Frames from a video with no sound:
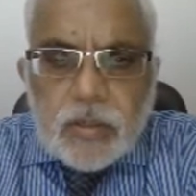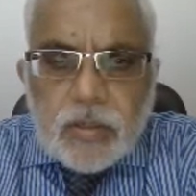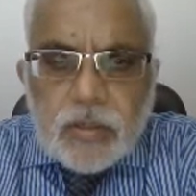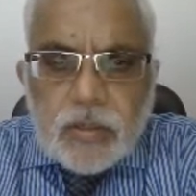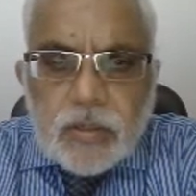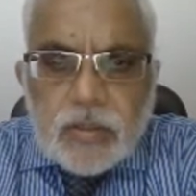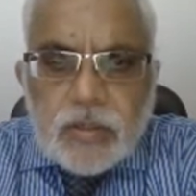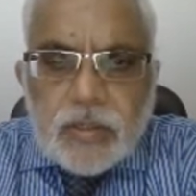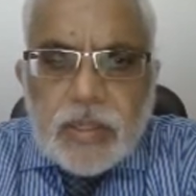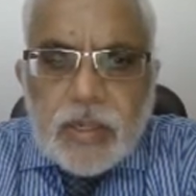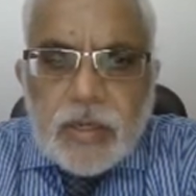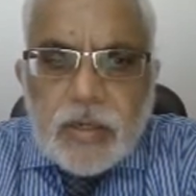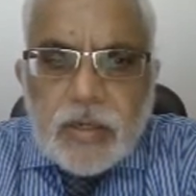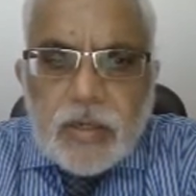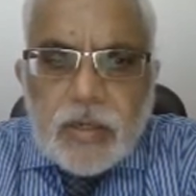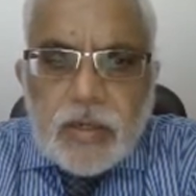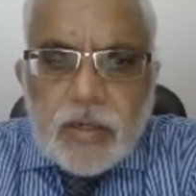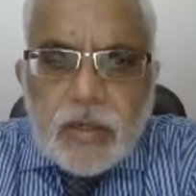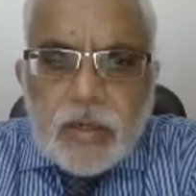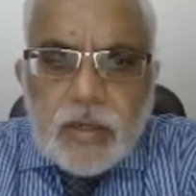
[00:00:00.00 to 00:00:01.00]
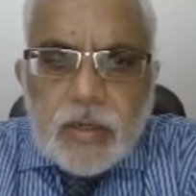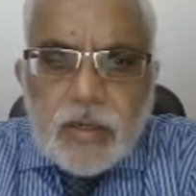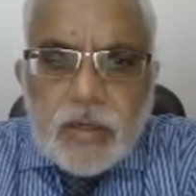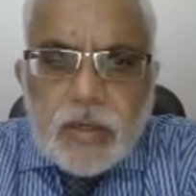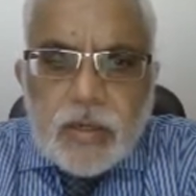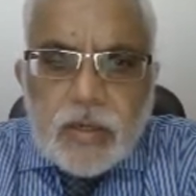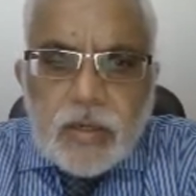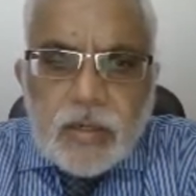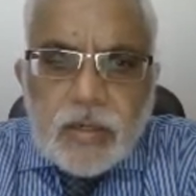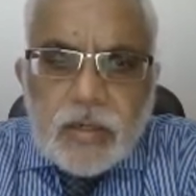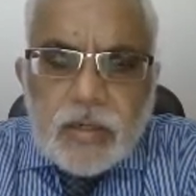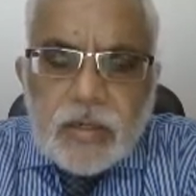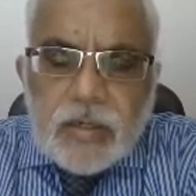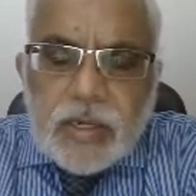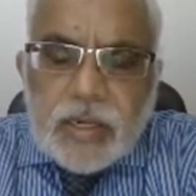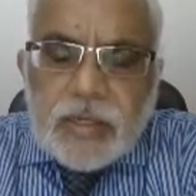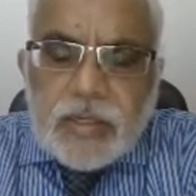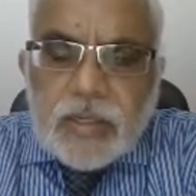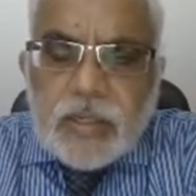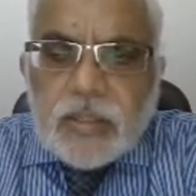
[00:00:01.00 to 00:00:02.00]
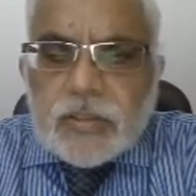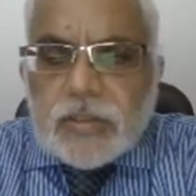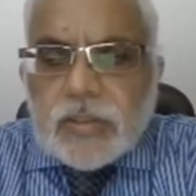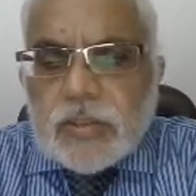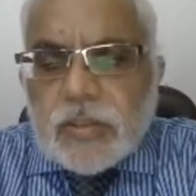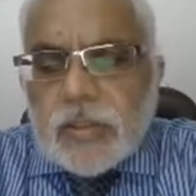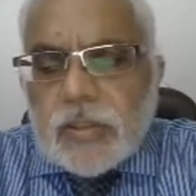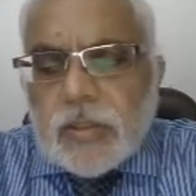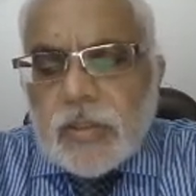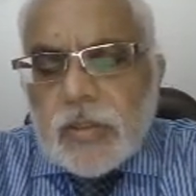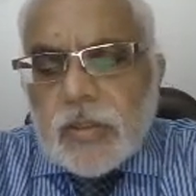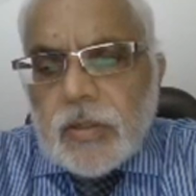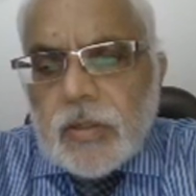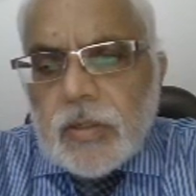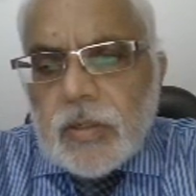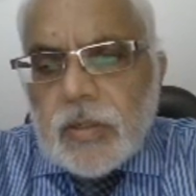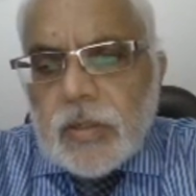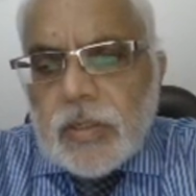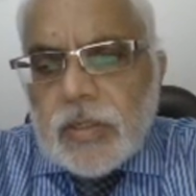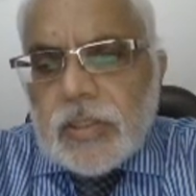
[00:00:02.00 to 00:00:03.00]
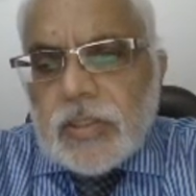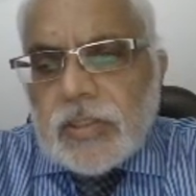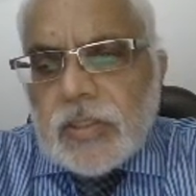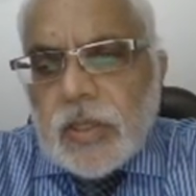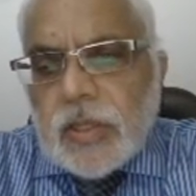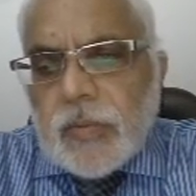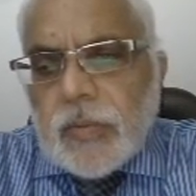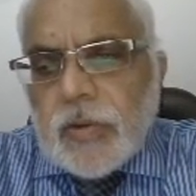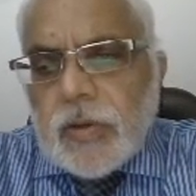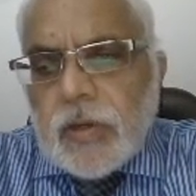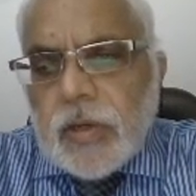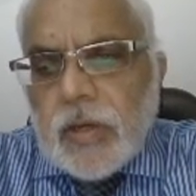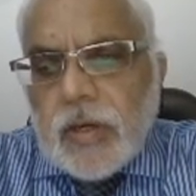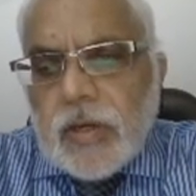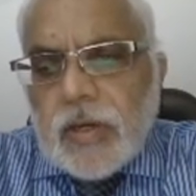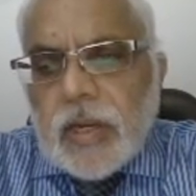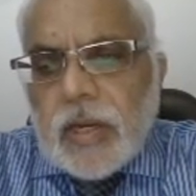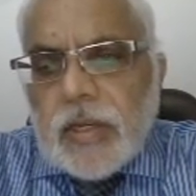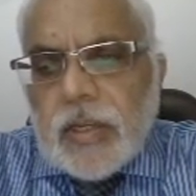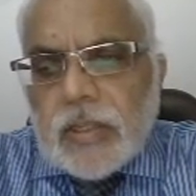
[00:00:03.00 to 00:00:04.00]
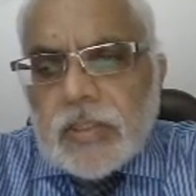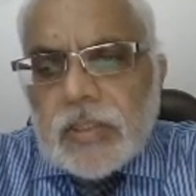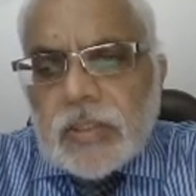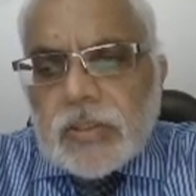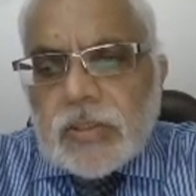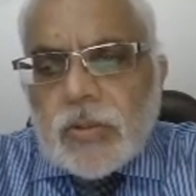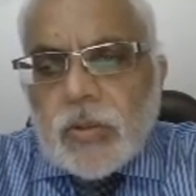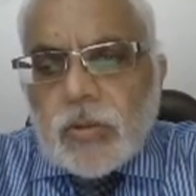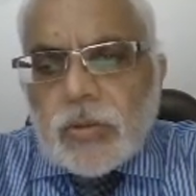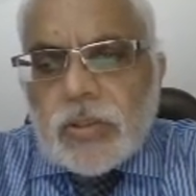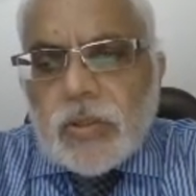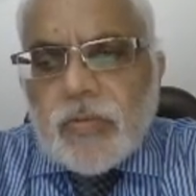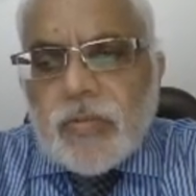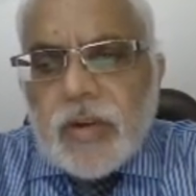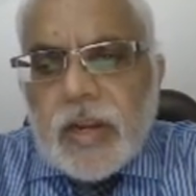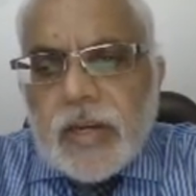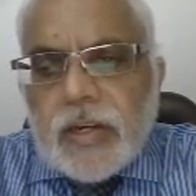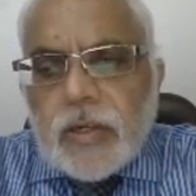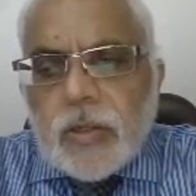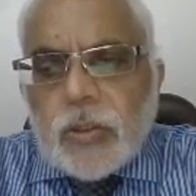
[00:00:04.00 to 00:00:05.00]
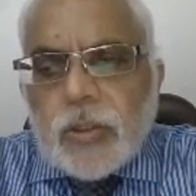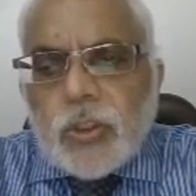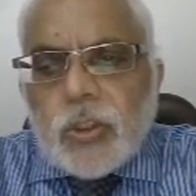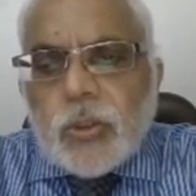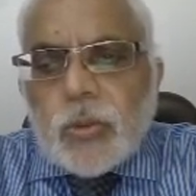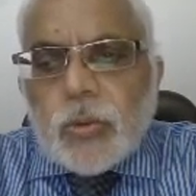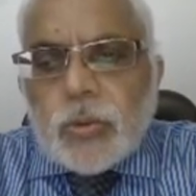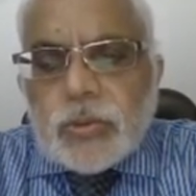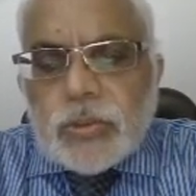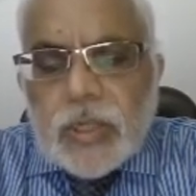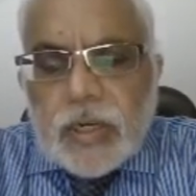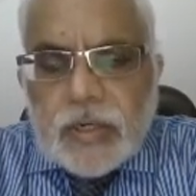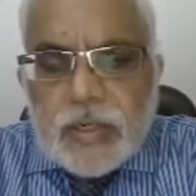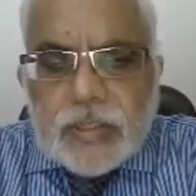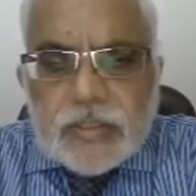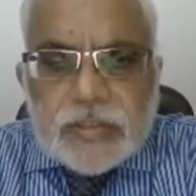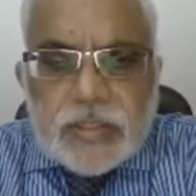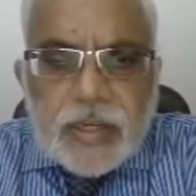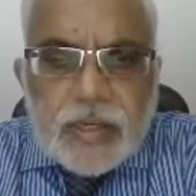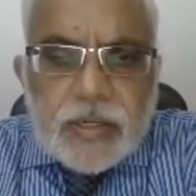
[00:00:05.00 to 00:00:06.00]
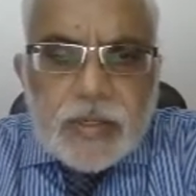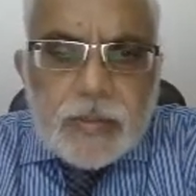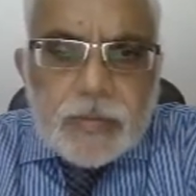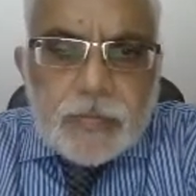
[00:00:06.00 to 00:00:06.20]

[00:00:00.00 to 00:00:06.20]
then 10 years he is given 10 years exclusive right to use that design.